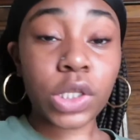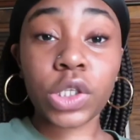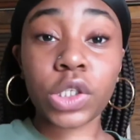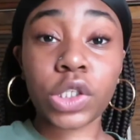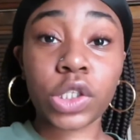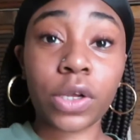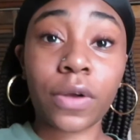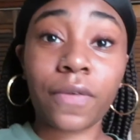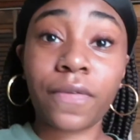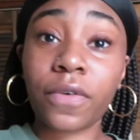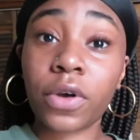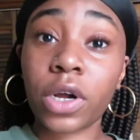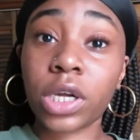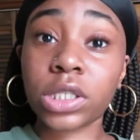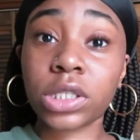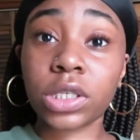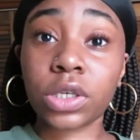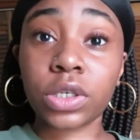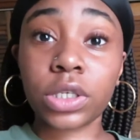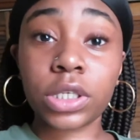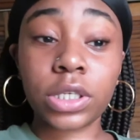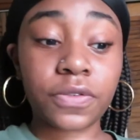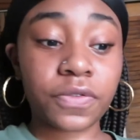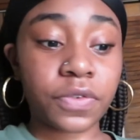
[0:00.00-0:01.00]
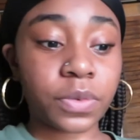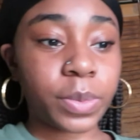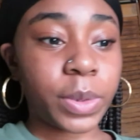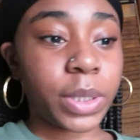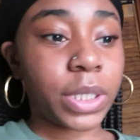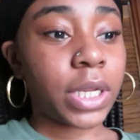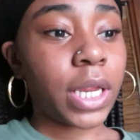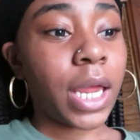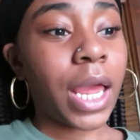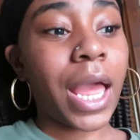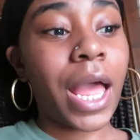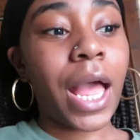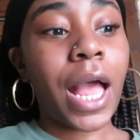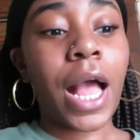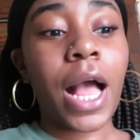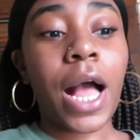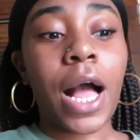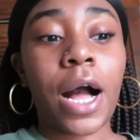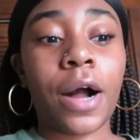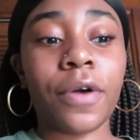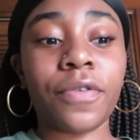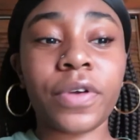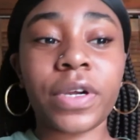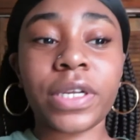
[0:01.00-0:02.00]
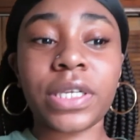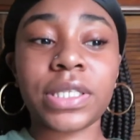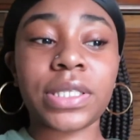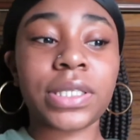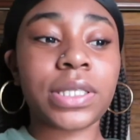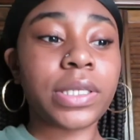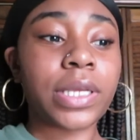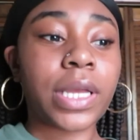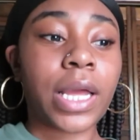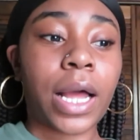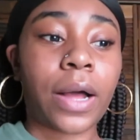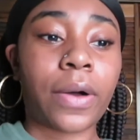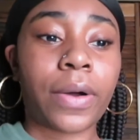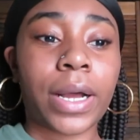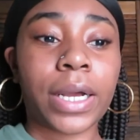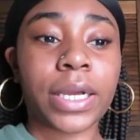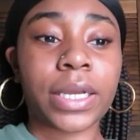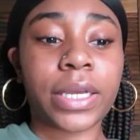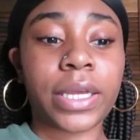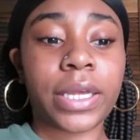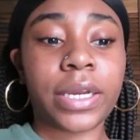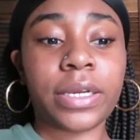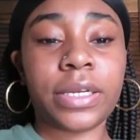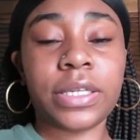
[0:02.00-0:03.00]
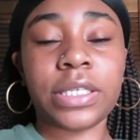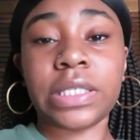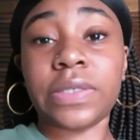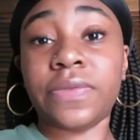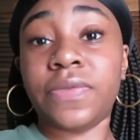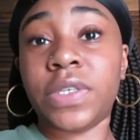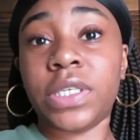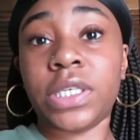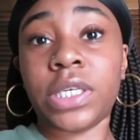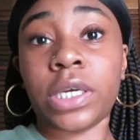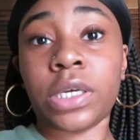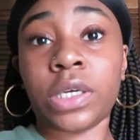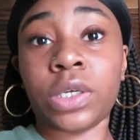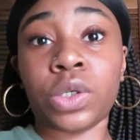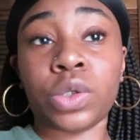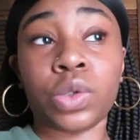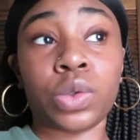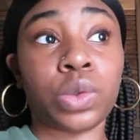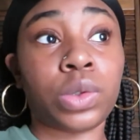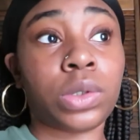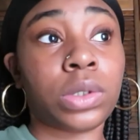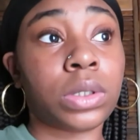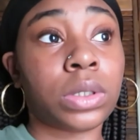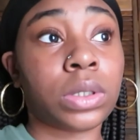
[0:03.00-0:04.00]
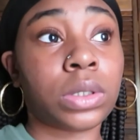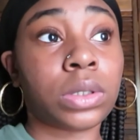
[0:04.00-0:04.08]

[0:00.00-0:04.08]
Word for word: so far, so good for me. I'm ready to see how I can edit these videos